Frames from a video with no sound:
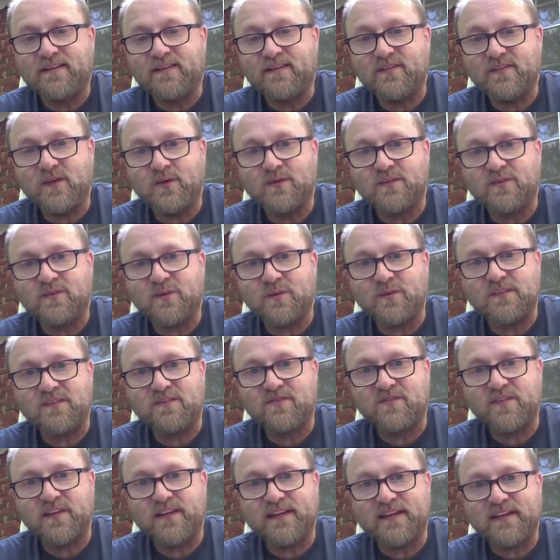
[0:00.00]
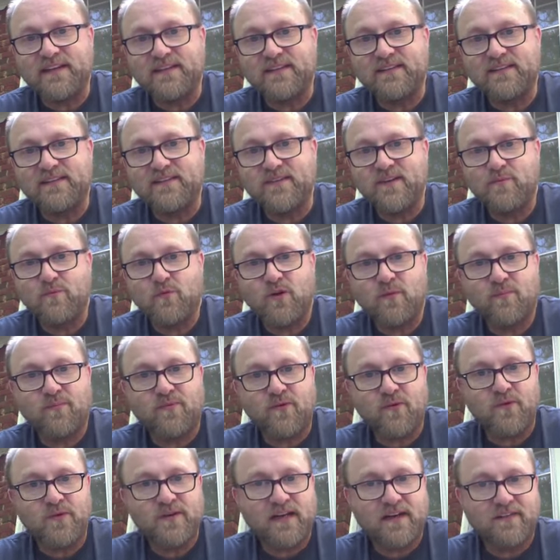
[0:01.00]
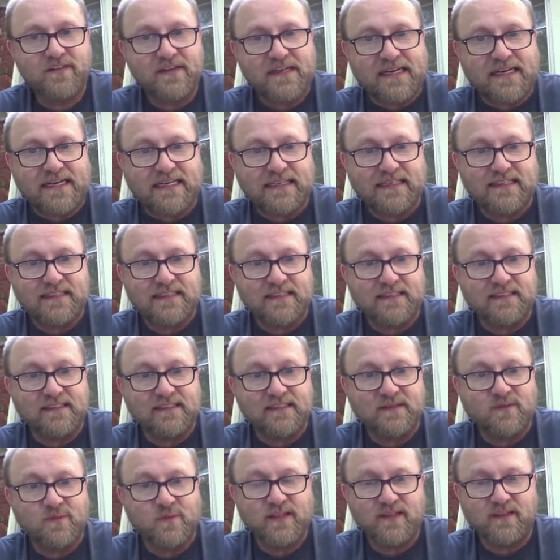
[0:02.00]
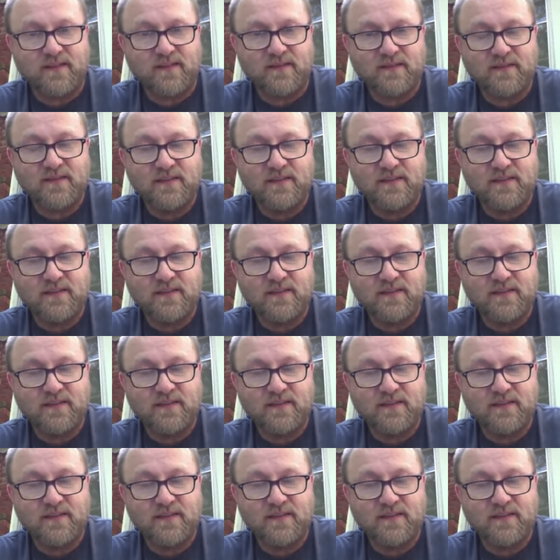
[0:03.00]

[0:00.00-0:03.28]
those sorts of things, then you're more prone to having accidents as well,